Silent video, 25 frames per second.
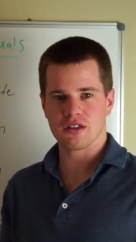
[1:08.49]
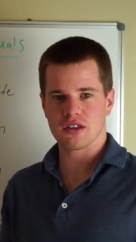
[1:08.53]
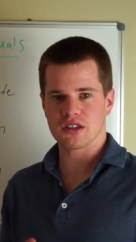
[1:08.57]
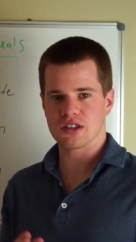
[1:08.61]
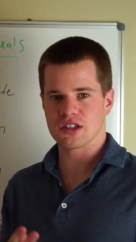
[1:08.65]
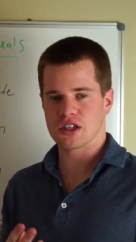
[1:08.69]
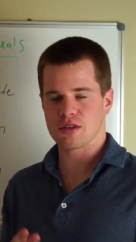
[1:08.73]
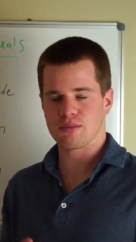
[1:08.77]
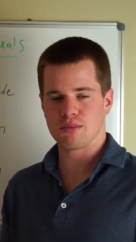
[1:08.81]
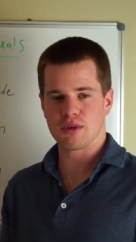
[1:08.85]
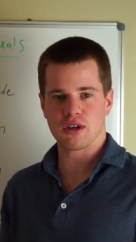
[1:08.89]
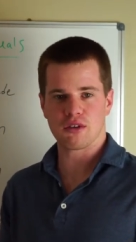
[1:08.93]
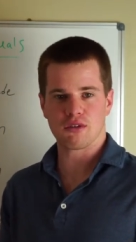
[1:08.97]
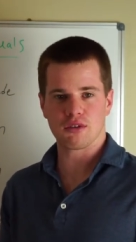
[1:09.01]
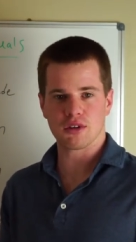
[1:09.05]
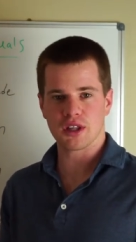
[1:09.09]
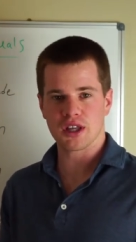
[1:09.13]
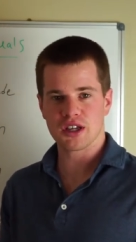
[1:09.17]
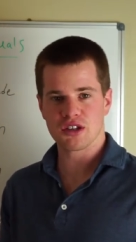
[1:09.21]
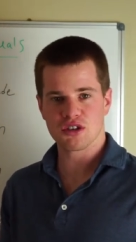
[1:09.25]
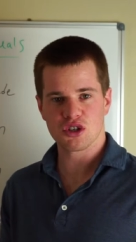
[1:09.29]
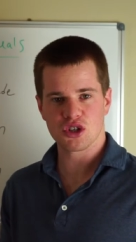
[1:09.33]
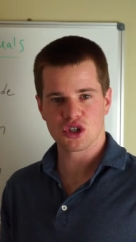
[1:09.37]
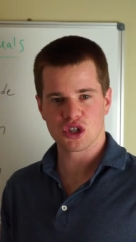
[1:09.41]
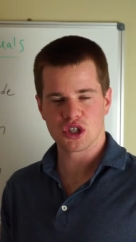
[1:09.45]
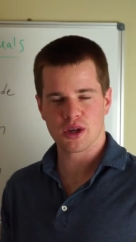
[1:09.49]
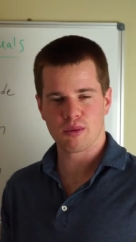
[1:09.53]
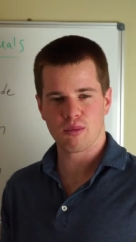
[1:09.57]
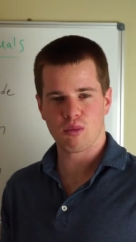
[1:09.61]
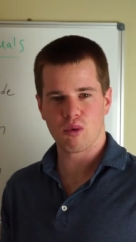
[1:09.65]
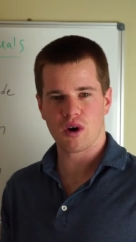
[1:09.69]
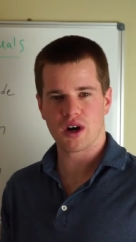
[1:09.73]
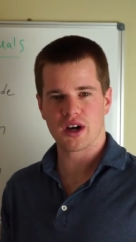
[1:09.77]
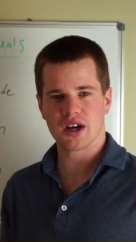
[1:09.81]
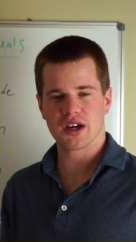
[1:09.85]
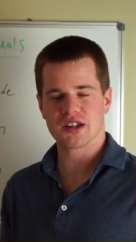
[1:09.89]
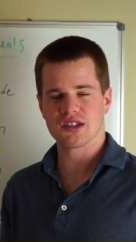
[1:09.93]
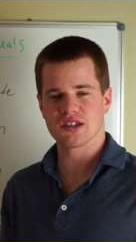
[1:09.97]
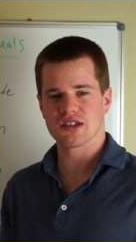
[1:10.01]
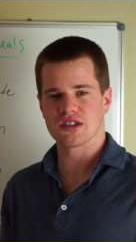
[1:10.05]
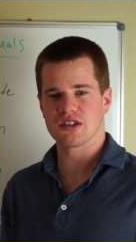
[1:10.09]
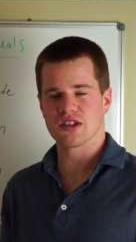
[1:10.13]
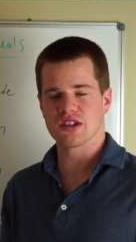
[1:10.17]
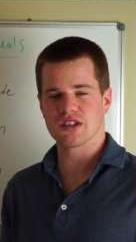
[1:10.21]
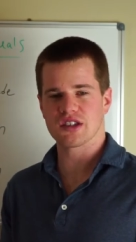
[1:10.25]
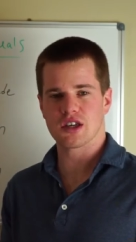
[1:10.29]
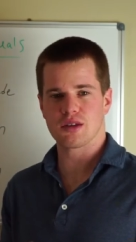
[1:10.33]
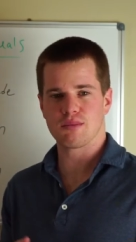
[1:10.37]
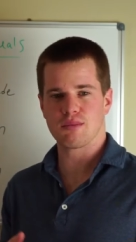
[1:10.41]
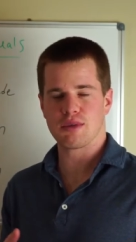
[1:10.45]
This could be relationship wise.
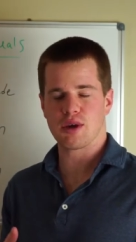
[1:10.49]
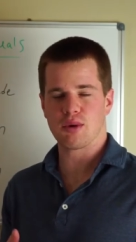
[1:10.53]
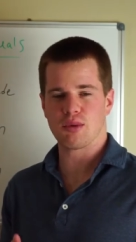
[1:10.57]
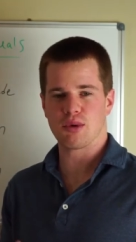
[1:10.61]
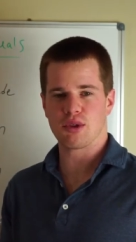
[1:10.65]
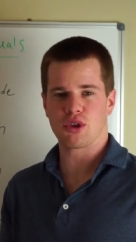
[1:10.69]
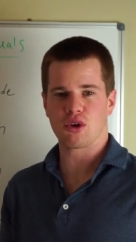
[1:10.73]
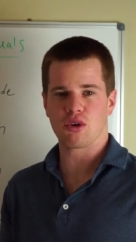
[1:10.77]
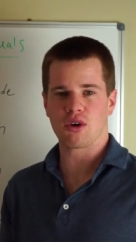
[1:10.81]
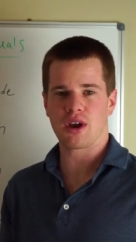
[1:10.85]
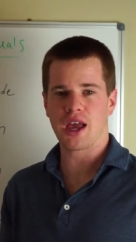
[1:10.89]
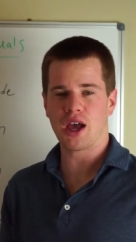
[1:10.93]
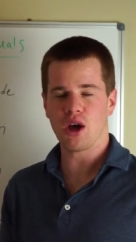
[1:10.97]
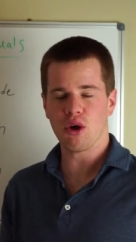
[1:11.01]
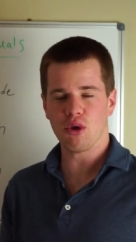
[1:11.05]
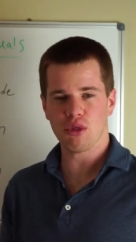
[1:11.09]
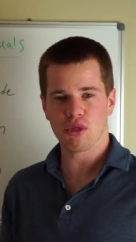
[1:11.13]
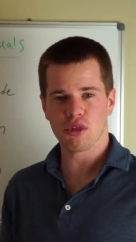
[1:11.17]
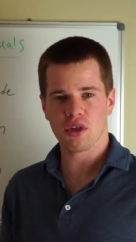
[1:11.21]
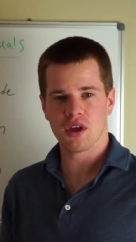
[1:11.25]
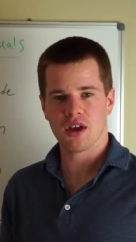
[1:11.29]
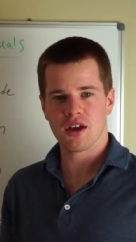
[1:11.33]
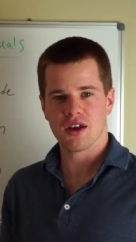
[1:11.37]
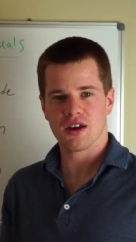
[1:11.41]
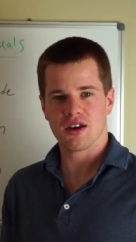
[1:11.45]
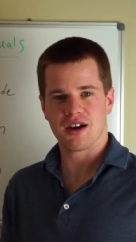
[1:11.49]
This could be with your health.